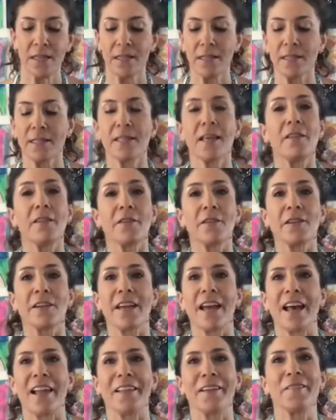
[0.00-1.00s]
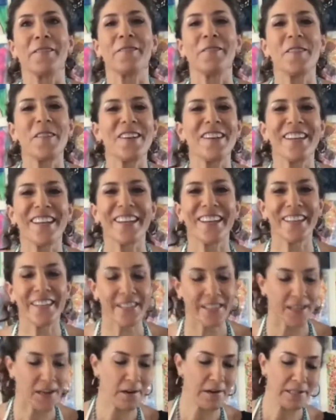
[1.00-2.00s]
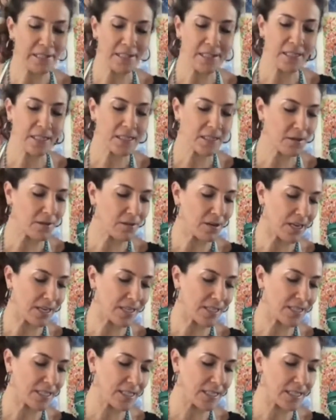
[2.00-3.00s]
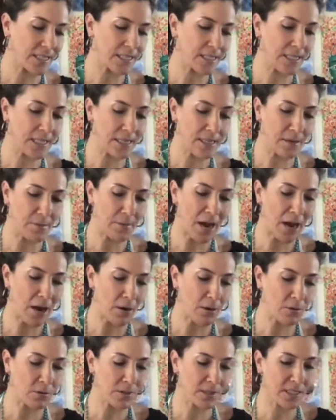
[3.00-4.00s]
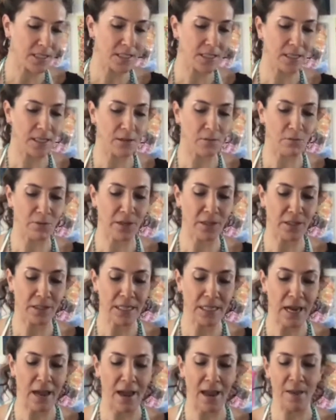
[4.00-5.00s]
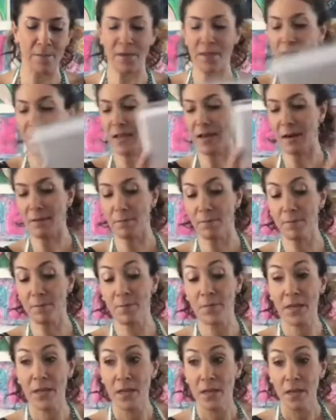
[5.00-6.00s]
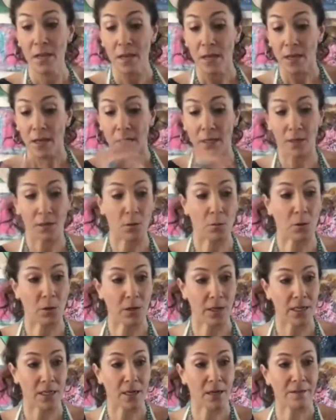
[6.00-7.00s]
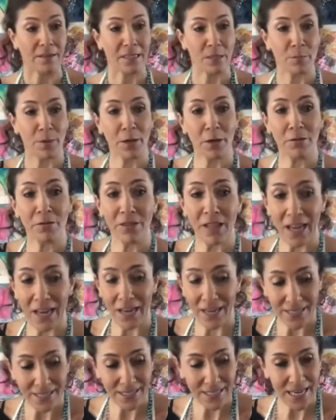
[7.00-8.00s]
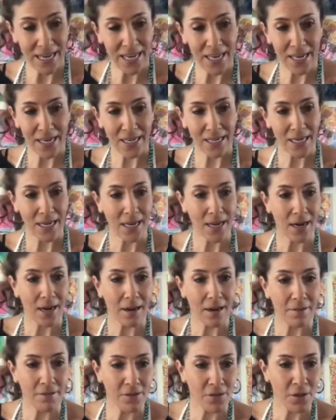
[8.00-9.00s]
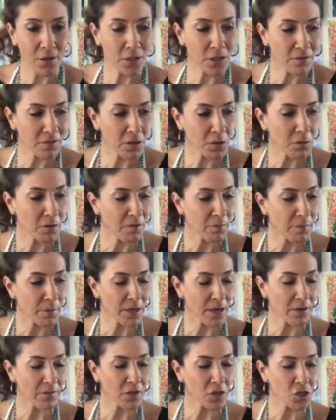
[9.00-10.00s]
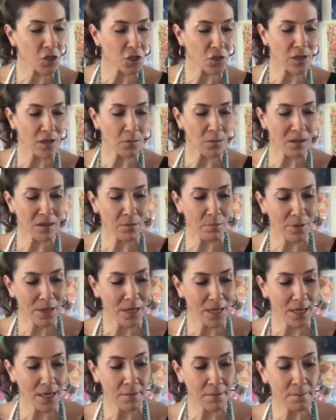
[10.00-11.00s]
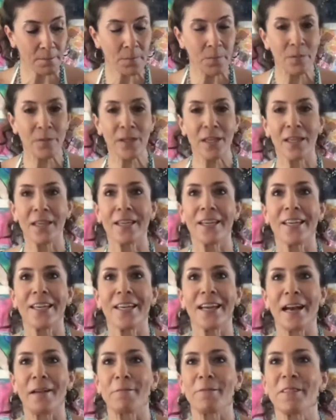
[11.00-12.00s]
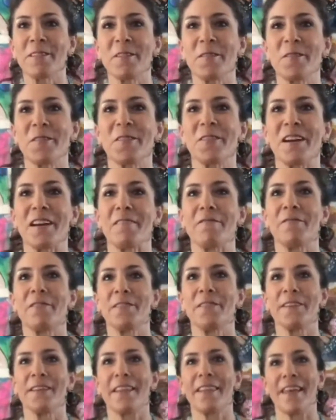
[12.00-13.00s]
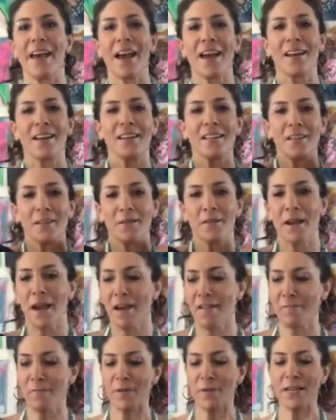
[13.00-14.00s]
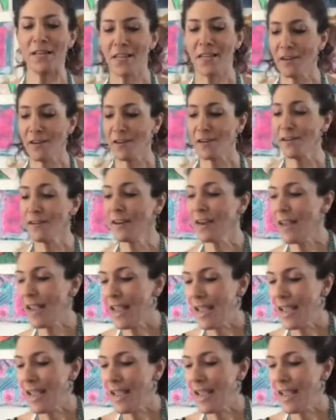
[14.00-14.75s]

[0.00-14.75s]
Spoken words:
Southern California. So it's just so nice to see them out in real time. And then I'm working on these butterflies. And for those of you who have been on the journey with me, I'm so grateful that you have been here.